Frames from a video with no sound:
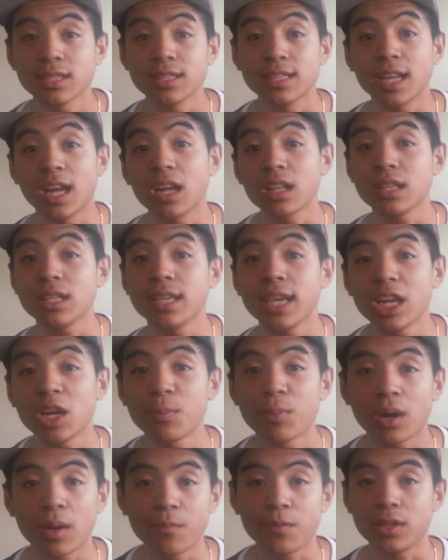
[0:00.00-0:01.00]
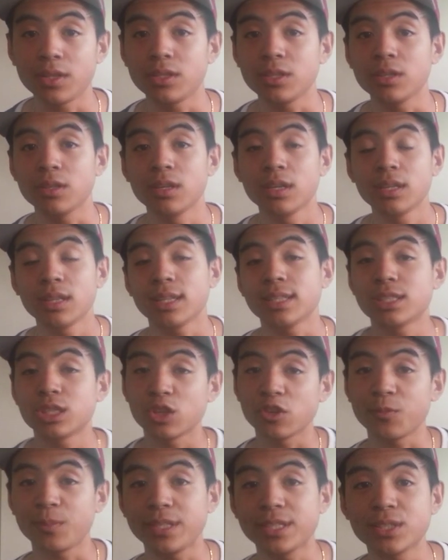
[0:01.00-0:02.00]
the ugly ghetto pop filter that
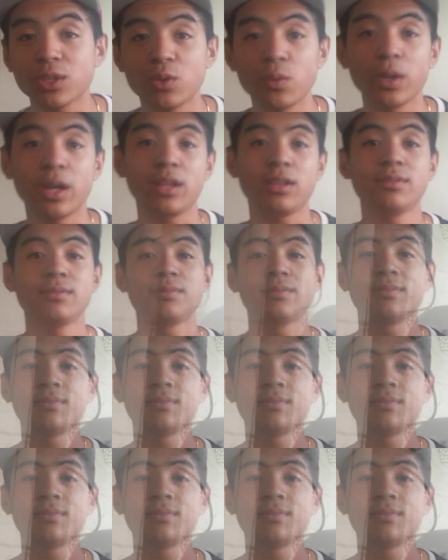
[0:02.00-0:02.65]
served me so well.